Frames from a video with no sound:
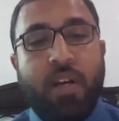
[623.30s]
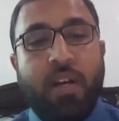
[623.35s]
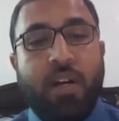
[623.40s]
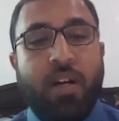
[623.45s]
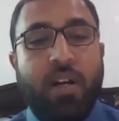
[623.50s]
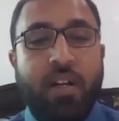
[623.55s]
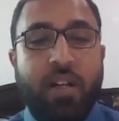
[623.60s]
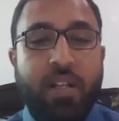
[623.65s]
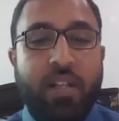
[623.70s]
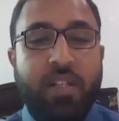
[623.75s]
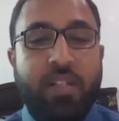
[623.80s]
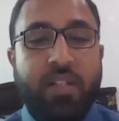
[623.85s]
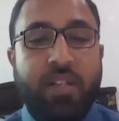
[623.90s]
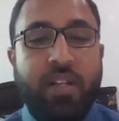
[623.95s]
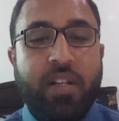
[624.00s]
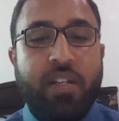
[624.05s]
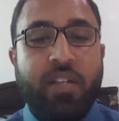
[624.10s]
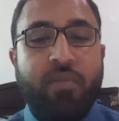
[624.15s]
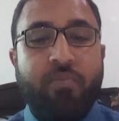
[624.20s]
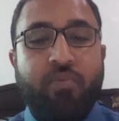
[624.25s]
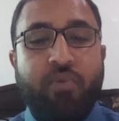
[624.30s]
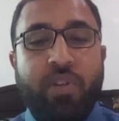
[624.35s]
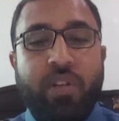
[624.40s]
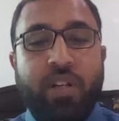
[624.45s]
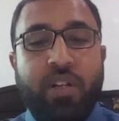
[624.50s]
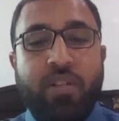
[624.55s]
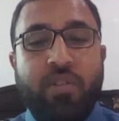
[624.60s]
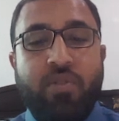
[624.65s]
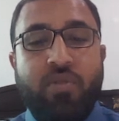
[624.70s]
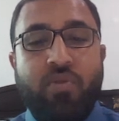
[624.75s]
under Eastern region
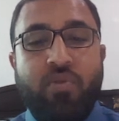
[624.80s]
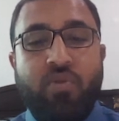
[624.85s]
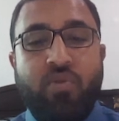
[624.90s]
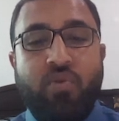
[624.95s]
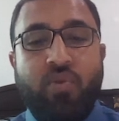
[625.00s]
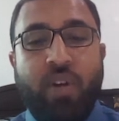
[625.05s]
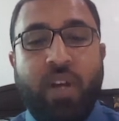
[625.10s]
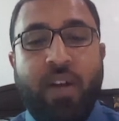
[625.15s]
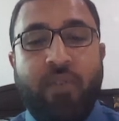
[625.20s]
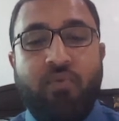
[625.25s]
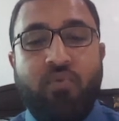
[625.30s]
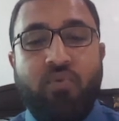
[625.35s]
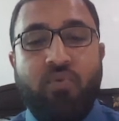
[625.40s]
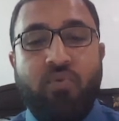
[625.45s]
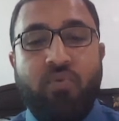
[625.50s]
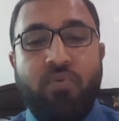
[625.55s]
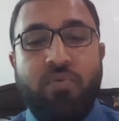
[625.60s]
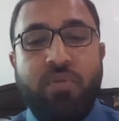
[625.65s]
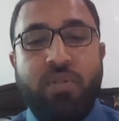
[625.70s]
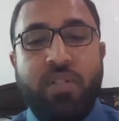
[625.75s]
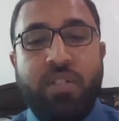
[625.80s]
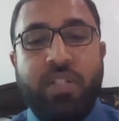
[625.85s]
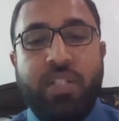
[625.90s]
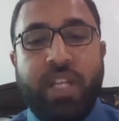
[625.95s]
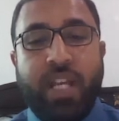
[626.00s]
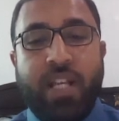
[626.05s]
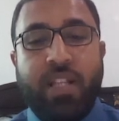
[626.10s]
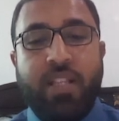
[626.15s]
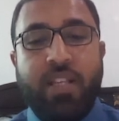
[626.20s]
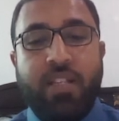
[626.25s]
projects, you have to
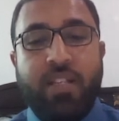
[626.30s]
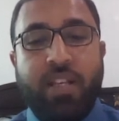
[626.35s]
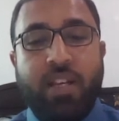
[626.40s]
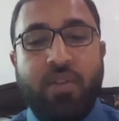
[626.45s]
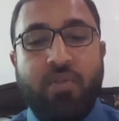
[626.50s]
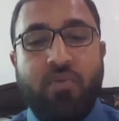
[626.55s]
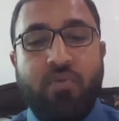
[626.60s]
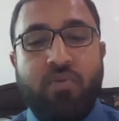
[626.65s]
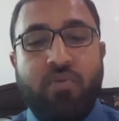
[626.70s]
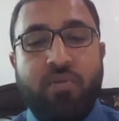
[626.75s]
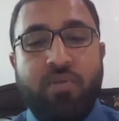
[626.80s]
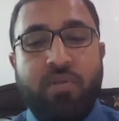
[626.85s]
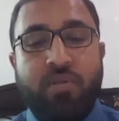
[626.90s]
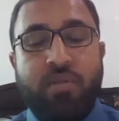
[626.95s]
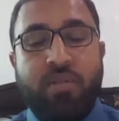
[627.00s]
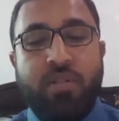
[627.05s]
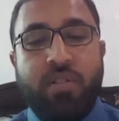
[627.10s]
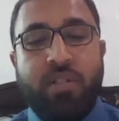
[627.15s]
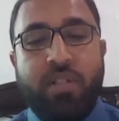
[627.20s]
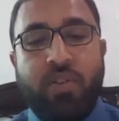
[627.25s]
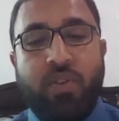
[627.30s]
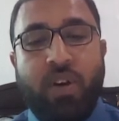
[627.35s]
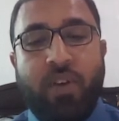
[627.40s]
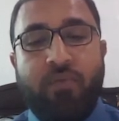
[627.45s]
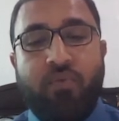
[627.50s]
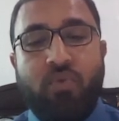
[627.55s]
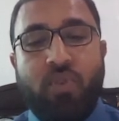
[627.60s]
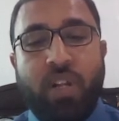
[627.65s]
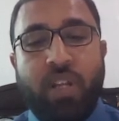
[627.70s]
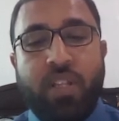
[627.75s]
check this arrow, you have
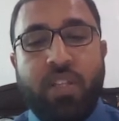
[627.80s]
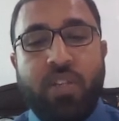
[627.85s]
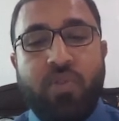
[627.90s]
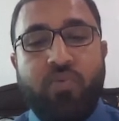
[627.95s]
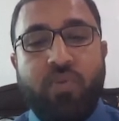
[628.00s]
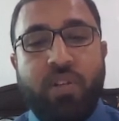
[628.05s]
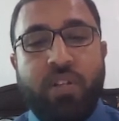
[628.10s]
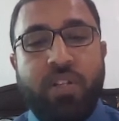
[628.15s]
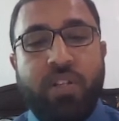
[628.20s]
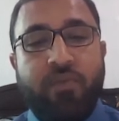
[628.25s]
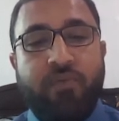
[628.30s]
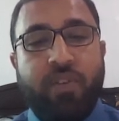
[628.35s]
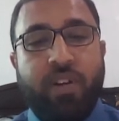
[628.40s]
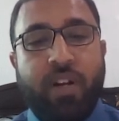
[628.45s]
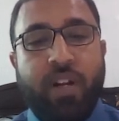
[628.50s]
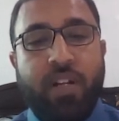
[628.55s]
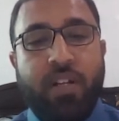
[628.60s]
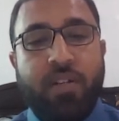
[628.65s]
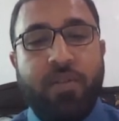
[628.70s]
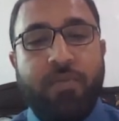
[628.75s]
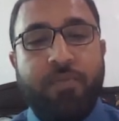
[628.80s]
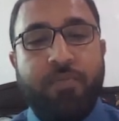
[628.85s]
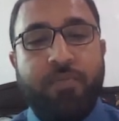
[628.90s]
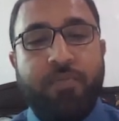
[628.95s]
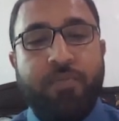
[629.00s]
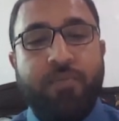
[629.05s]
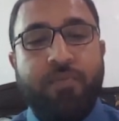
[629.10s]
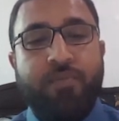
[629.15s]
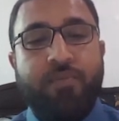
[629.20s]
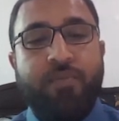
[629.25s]
to click this one, shift right.
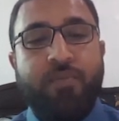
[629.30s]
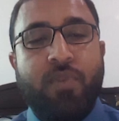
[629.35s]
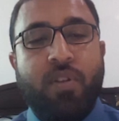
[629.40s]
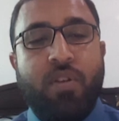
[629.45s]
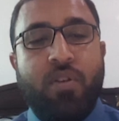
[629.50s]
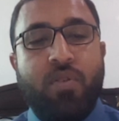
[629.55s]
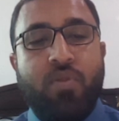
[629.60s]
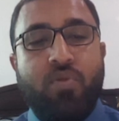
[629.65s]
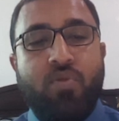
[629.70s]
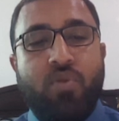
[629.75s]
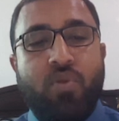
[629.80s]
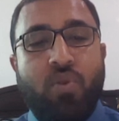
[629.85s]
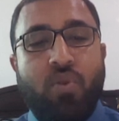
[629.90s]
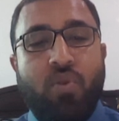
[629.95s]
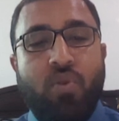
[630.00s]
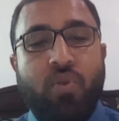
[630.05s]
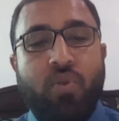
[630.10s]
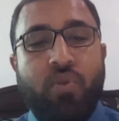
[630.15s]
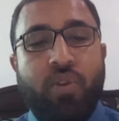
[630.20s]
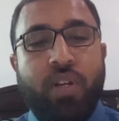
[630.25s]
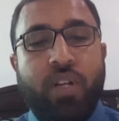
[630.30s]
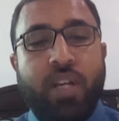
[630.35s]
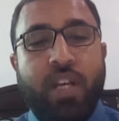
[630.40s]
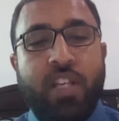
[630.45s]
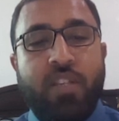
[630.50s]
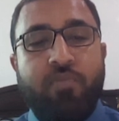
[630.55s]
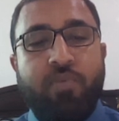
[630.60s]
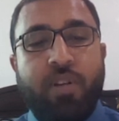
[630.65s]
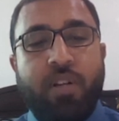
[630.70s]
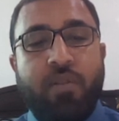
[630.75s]
So now it
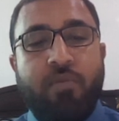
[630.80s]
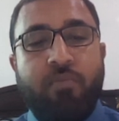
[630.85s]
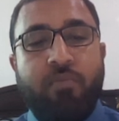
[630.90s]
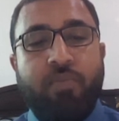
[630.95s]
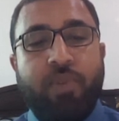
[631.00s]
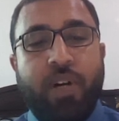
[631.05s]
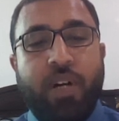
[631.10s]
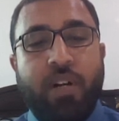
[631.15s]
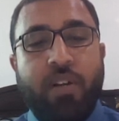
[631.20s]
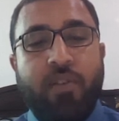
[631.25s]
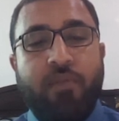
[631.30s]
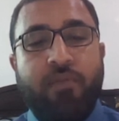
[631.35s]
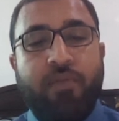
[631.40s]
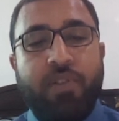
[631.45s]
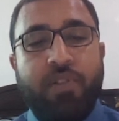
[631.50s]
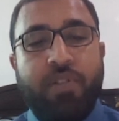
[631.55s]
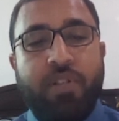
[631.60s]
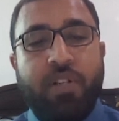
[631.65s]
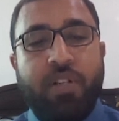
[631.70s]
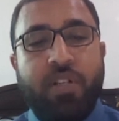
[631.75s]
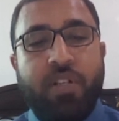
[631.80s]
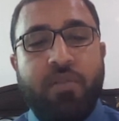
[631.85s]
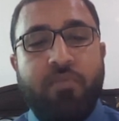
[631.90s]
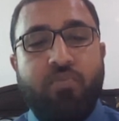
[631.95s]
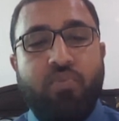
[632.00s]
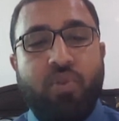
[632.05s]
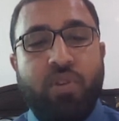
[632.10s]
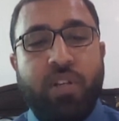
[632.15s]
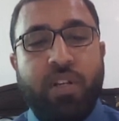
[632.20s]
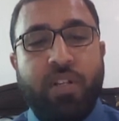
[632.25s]
has become part of Eastern region
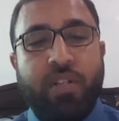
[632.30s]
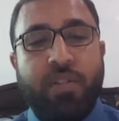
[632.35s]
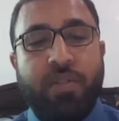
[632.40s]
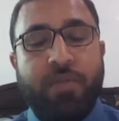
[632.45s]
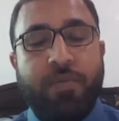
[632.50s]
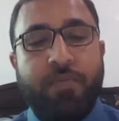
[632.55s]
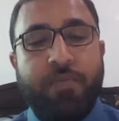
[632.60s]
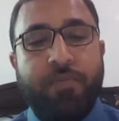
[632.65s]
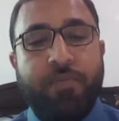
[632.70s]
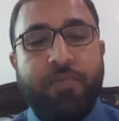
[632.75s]
projects.